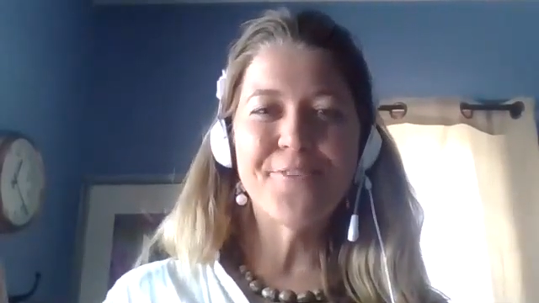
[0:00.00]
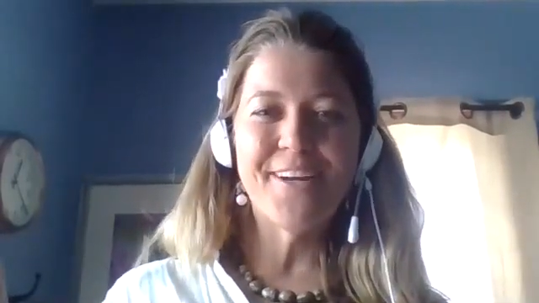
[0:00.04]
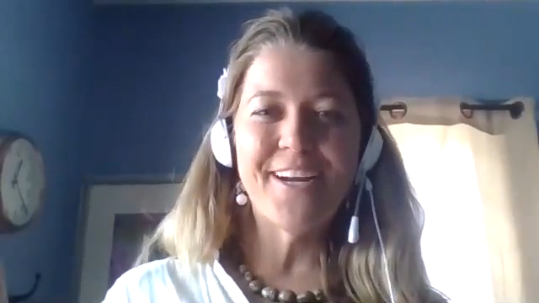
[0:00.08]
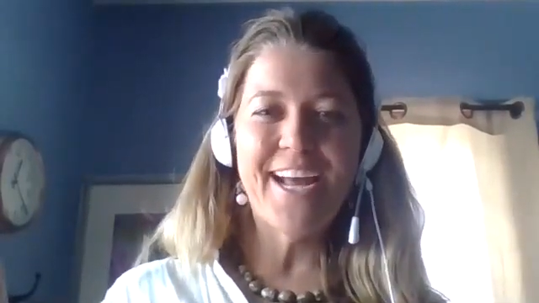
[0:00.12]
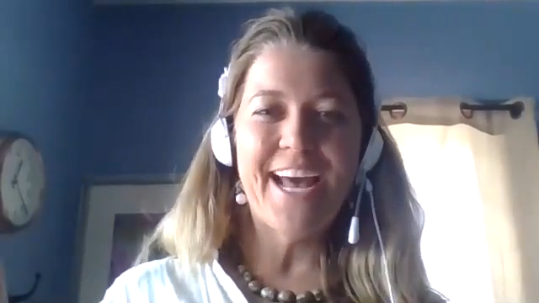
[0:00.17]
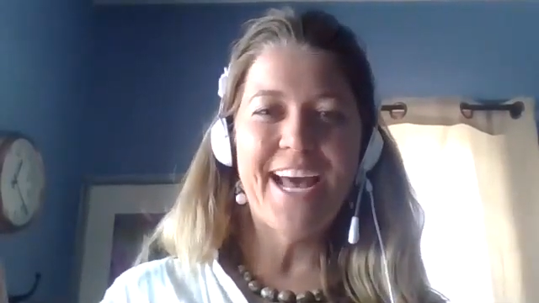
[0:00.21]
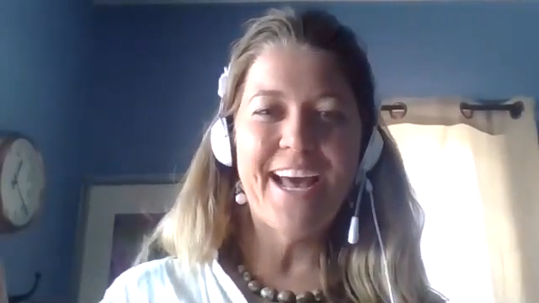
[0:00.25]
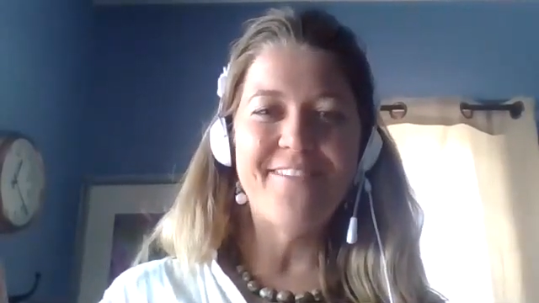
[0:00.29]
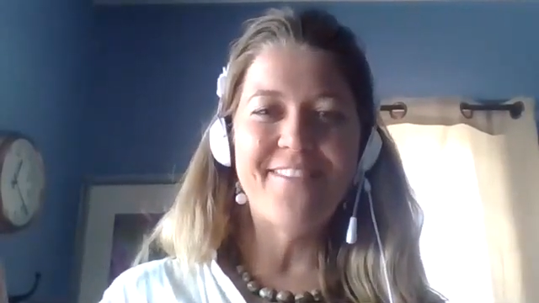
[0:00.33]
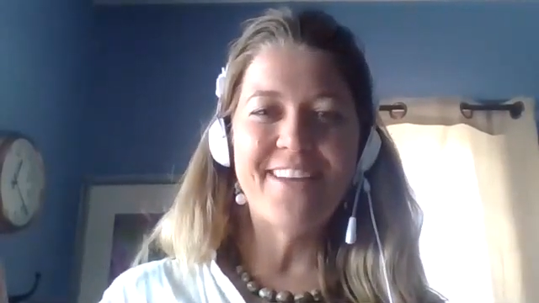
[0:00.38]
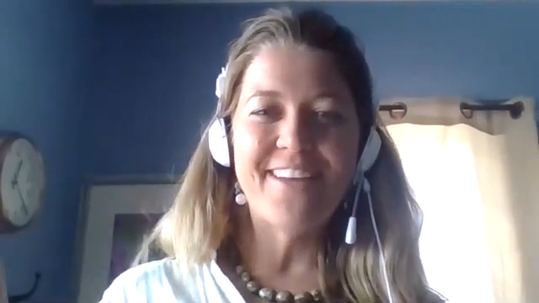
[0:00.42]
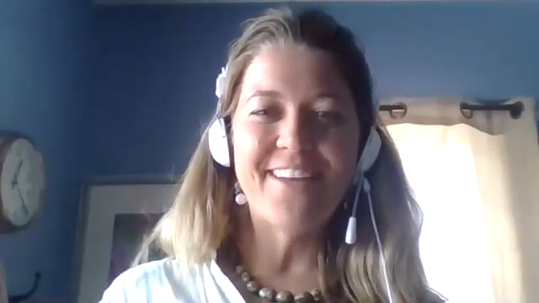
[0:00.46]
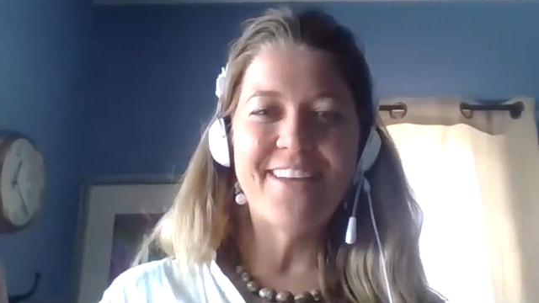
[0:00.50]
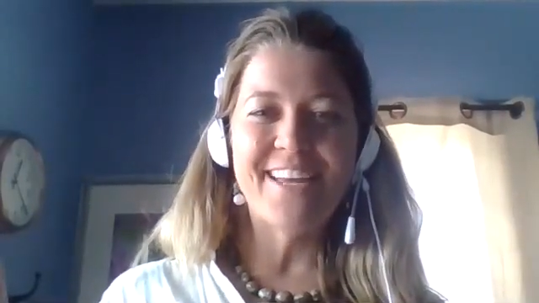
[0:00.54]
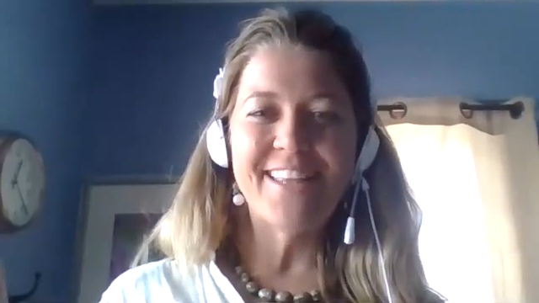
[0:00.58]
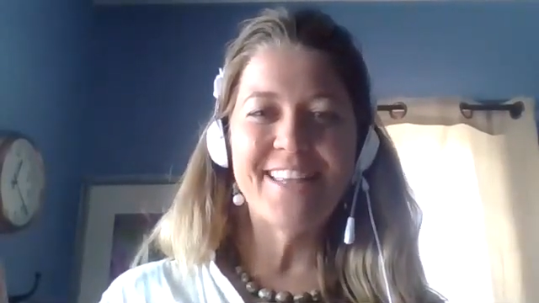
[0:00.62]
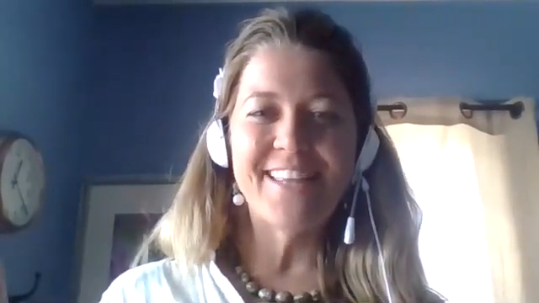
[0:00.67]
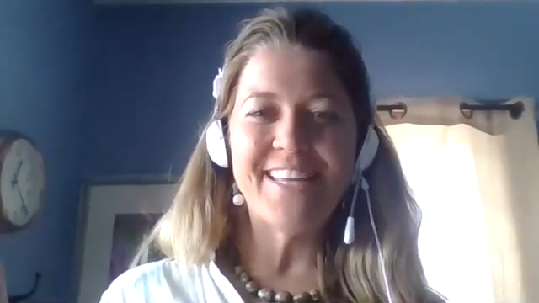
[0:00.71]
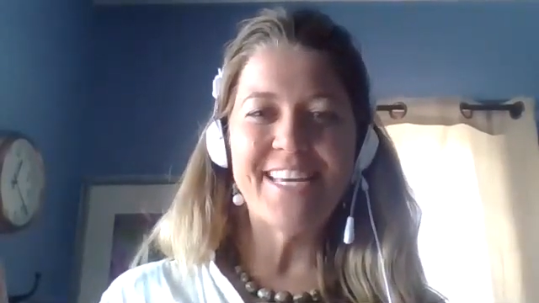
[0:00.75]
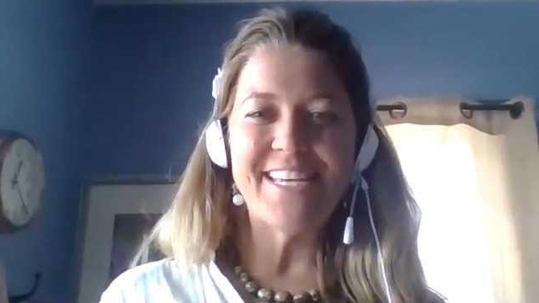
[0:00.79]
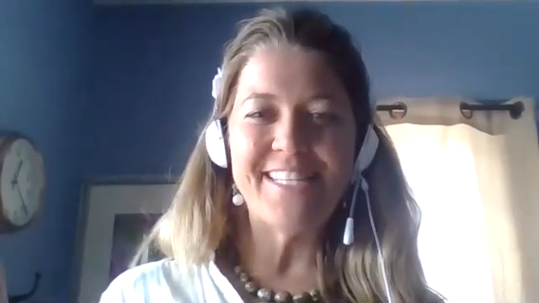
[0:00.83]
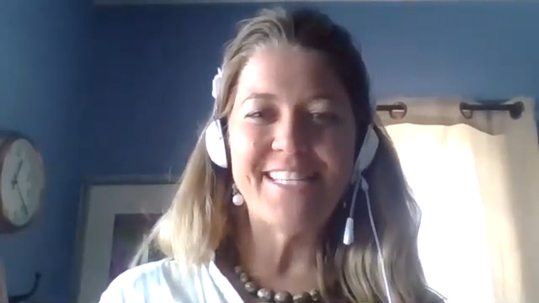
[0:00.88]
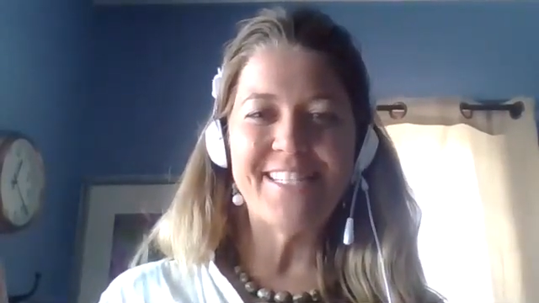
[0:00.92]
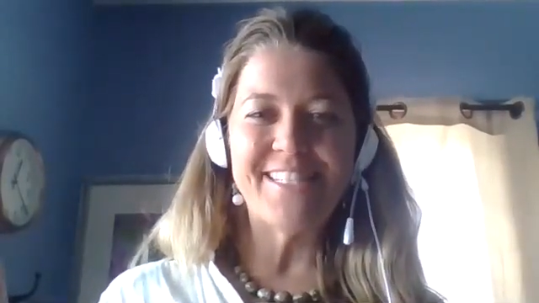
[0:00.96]
having
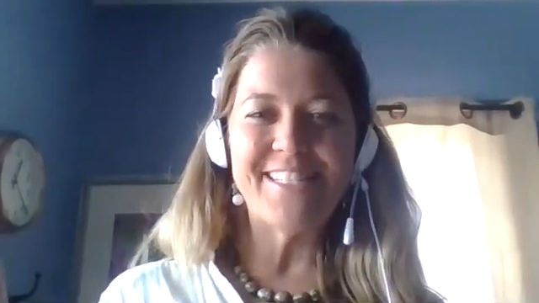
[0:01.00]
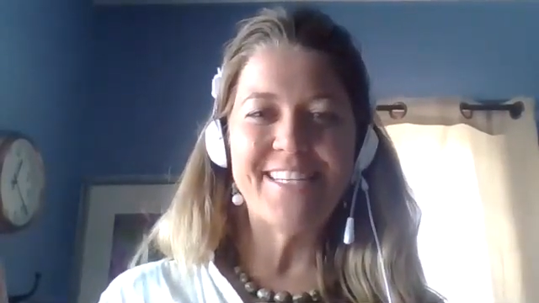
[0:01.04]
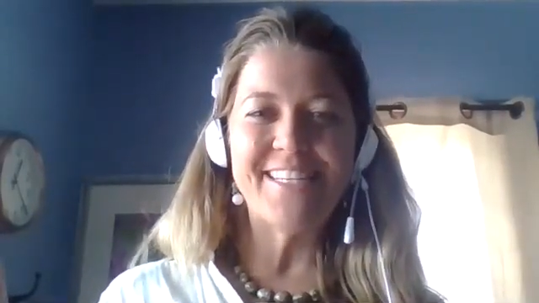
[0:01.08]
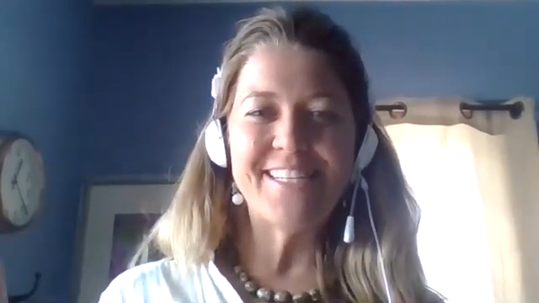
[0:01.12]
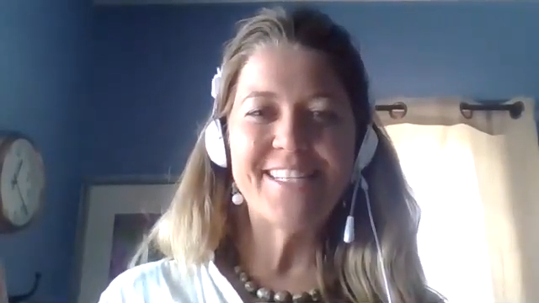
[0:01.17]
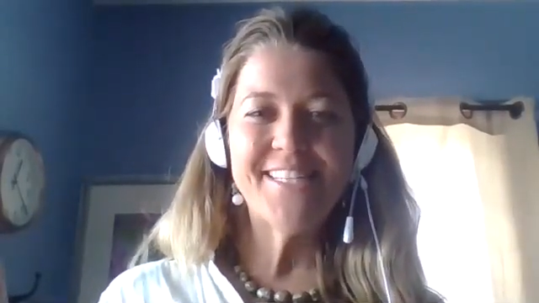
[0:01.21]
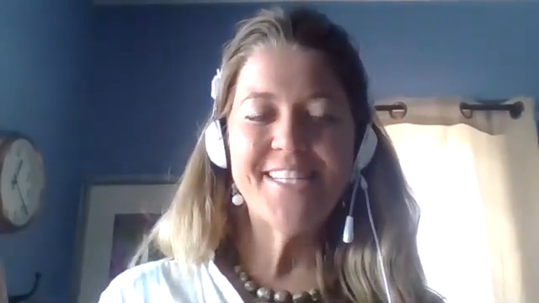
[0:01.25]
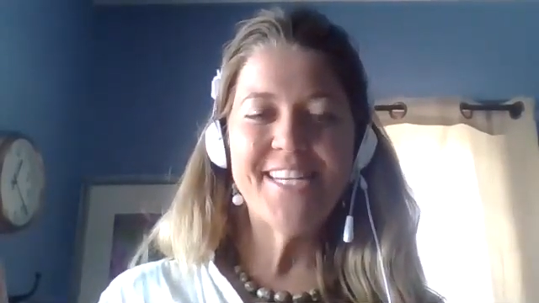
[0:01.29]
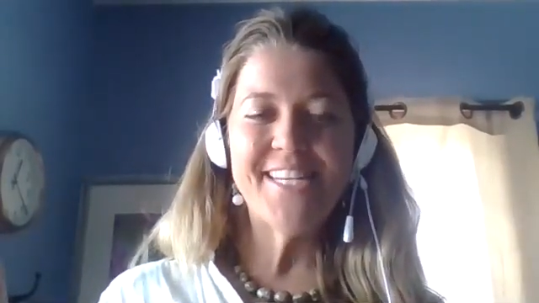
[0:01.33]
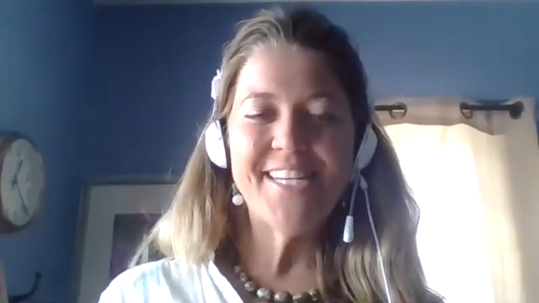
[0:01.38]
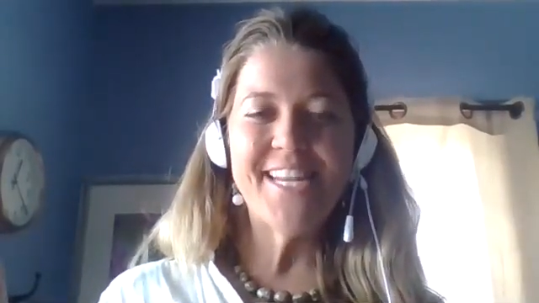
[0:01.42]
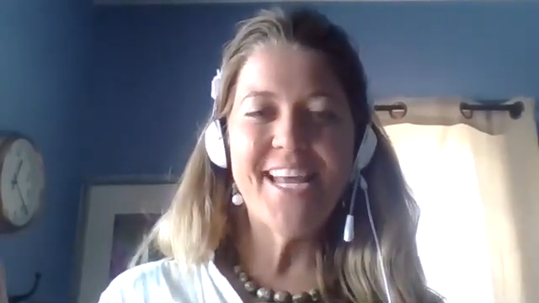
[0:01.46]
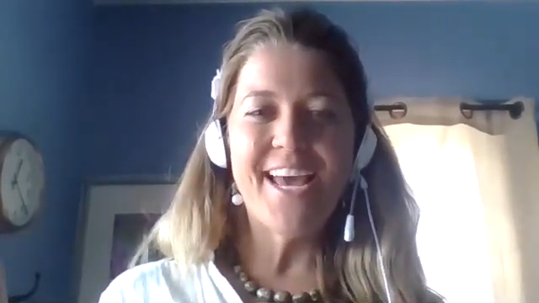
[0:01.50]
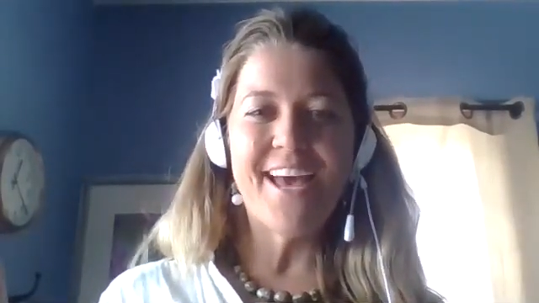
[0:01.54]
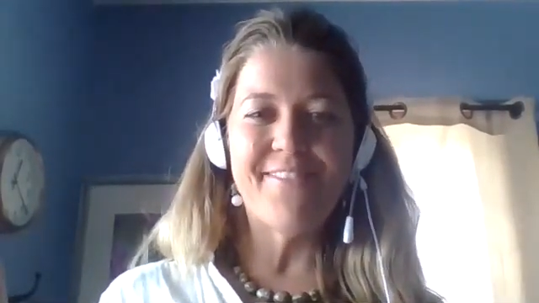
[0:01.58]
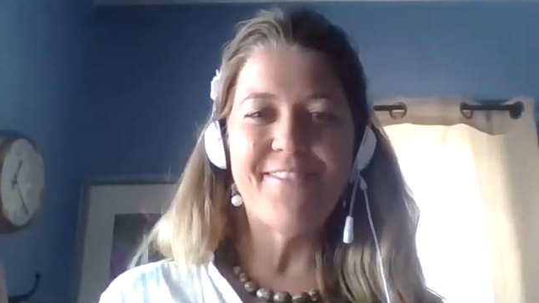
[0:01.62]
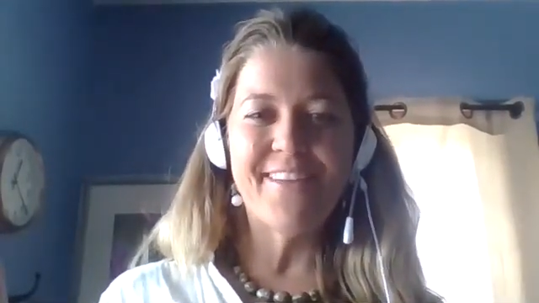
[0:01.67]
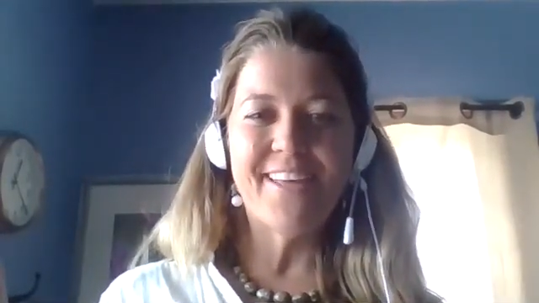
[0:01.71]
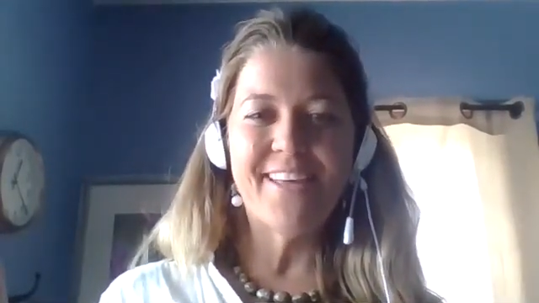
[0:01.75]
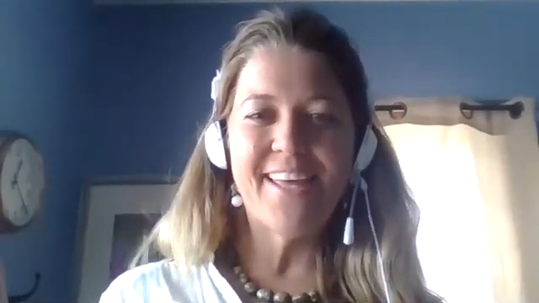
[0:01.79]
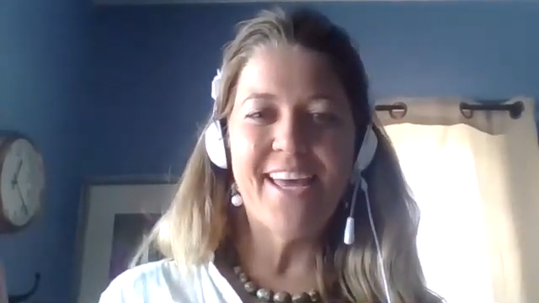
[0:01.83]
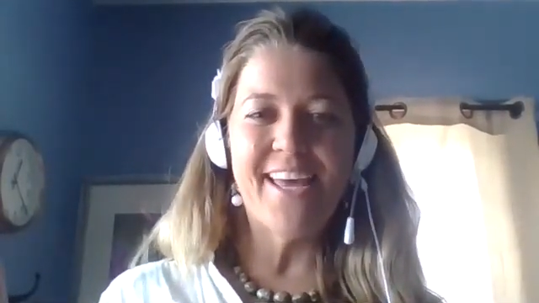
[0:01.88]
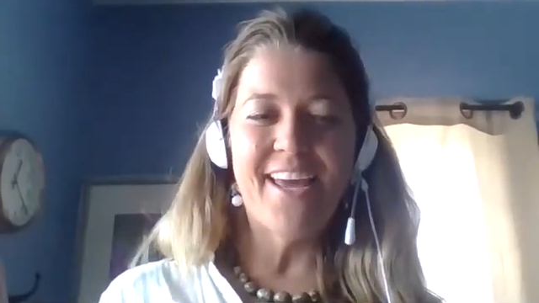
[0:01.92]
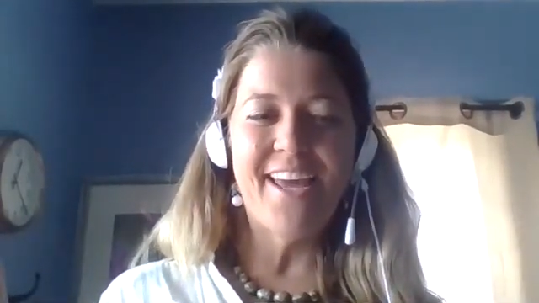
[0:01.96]
the easiest to
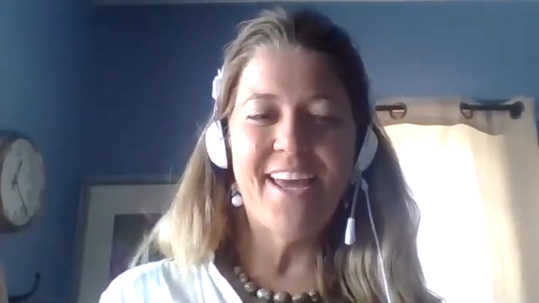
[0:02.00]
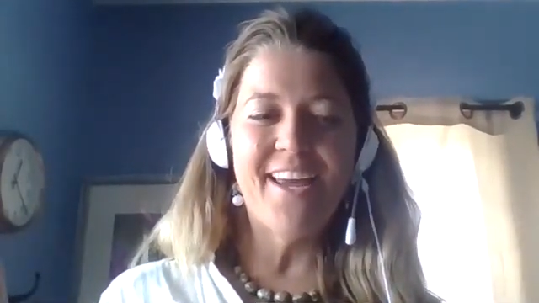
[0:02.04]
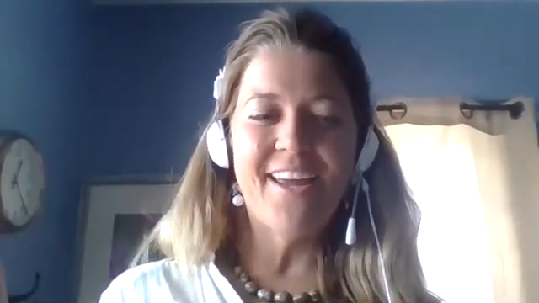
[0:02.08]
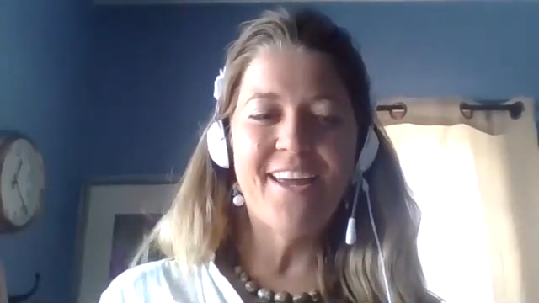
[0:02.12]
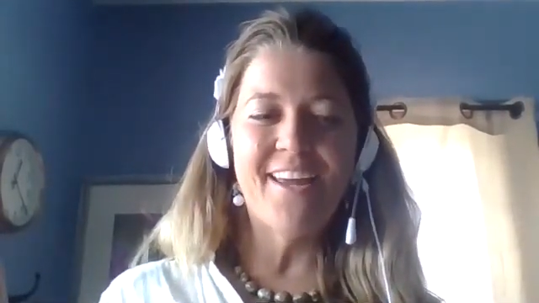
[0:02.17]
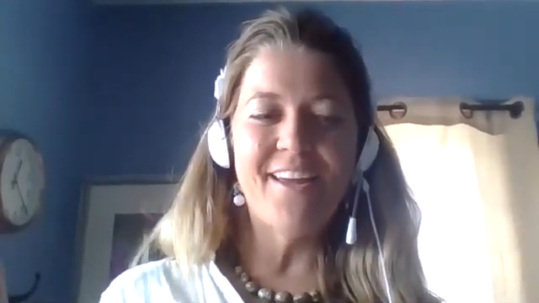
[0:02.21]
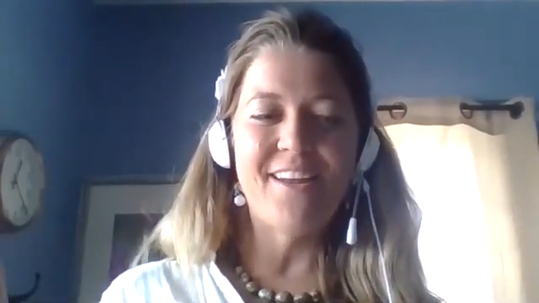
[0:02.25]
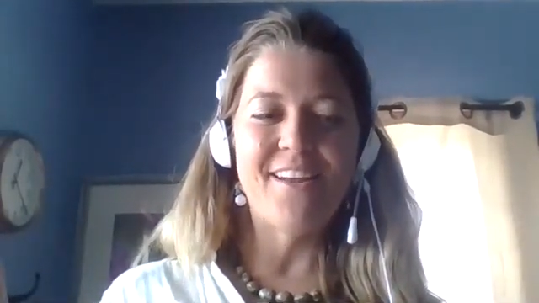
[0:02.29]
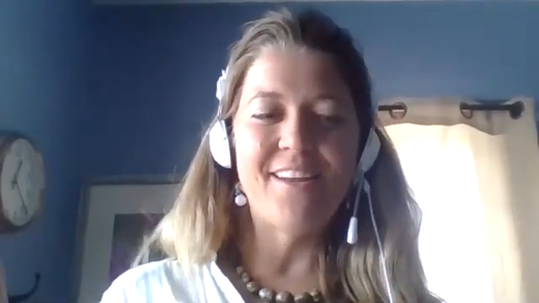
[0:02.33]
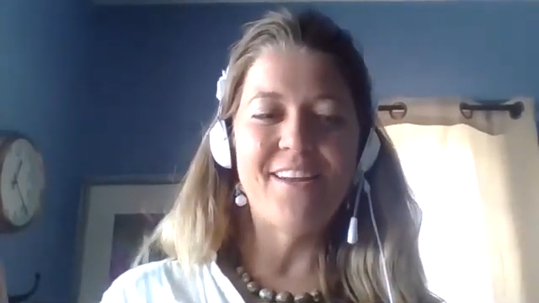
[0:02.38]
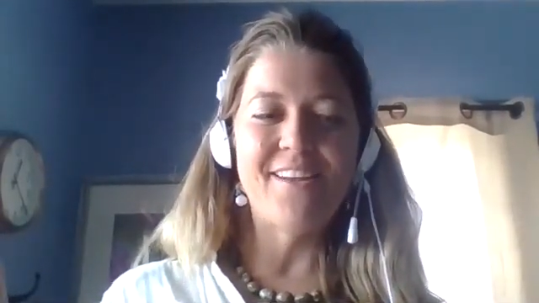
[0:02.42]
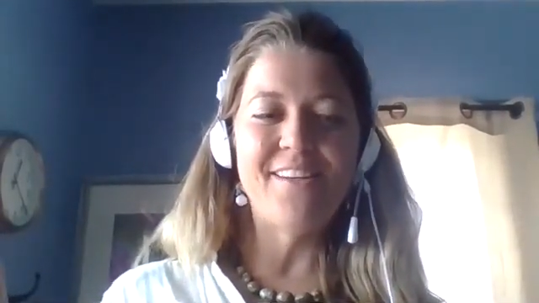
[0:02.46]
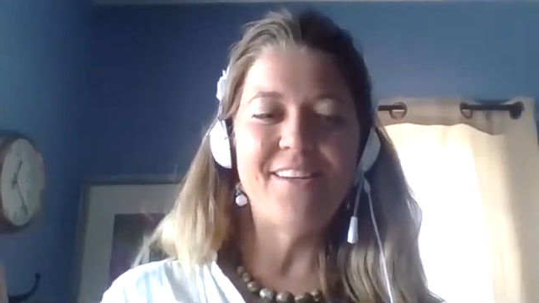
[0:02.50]
navigate